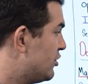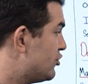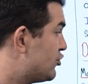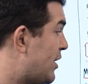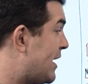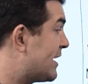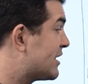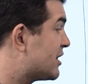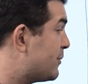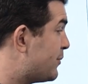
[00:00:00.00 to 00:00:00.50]

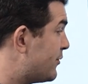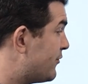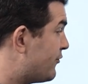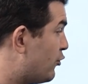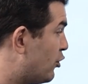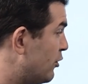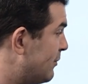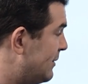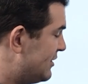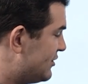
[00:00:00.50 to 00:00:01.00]
Track the
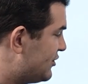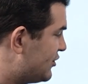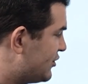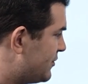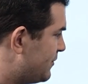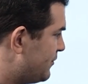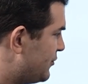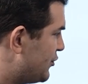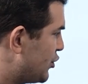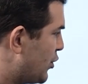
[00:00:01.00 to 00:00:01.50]

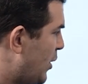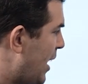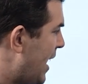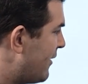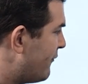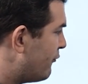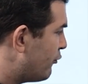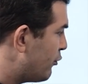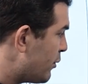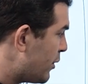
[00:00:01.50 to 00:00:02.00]
performance. So
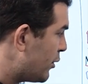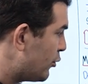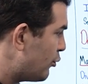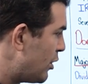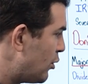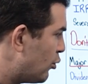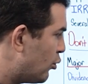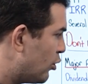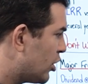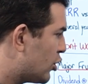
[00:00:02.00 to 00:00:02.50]
everyone
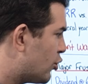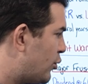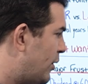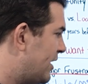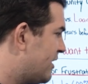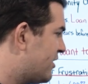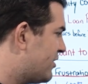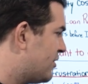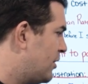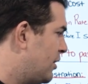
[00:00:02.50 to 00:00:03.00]
we work
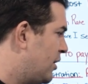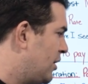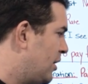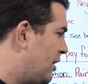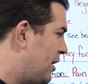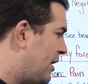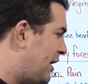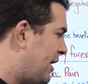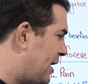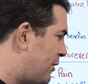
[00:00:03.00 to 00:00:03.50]
with,
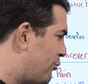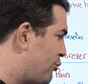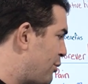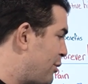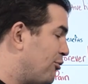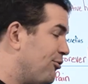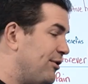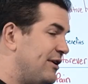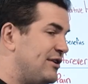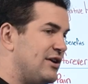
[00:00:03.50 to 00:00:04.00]

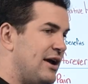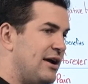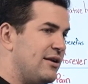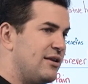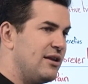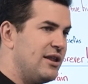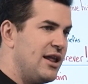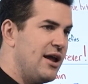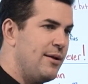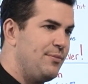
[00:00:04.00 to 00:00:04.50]
we reach
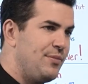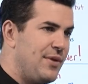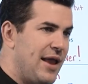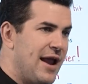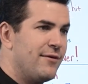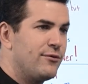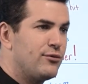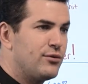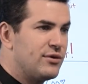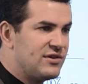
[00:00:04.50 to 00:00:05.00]
out to them
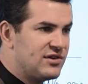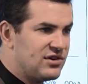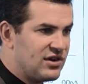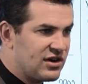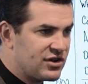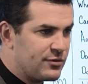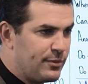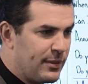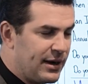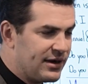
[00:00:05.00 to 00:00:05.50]
every
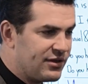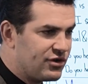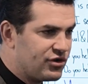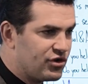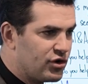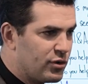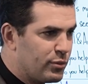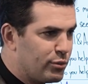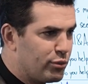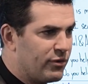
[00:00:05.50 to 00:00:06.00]
6
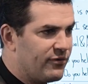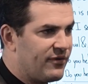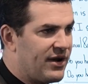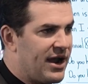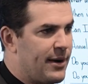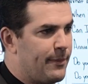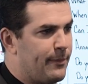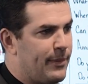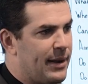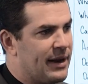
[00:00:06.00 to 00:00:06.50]
months,
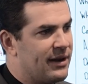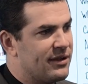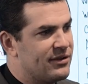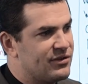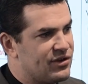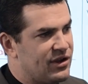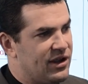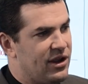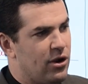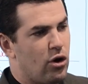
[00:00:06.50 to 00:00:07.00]
provide
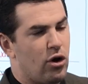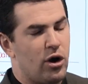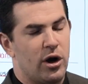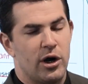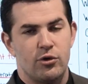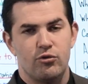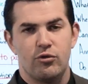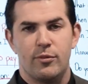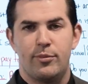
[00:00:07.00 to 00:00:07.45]
policy audit